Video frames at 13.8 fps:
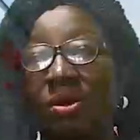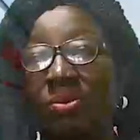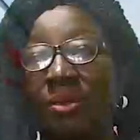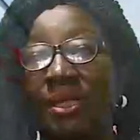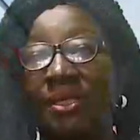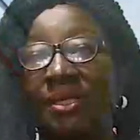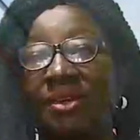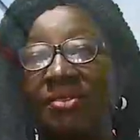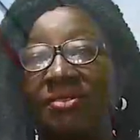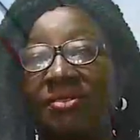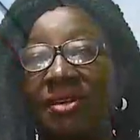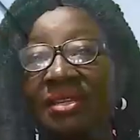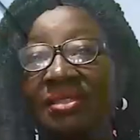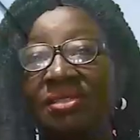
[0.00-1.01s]
commander
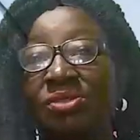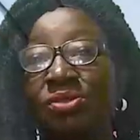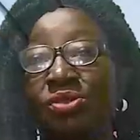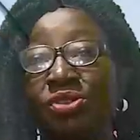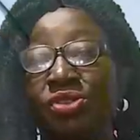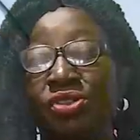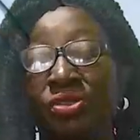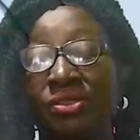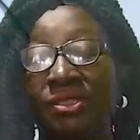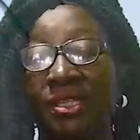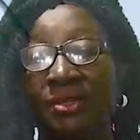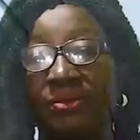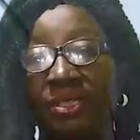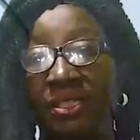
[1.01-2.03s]
threatened to shut
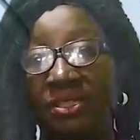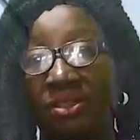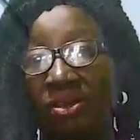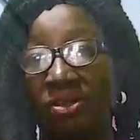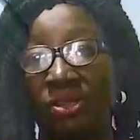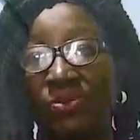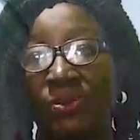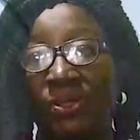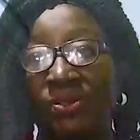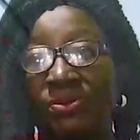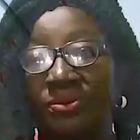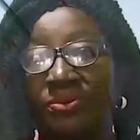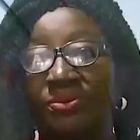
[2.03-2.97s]
down his hospital.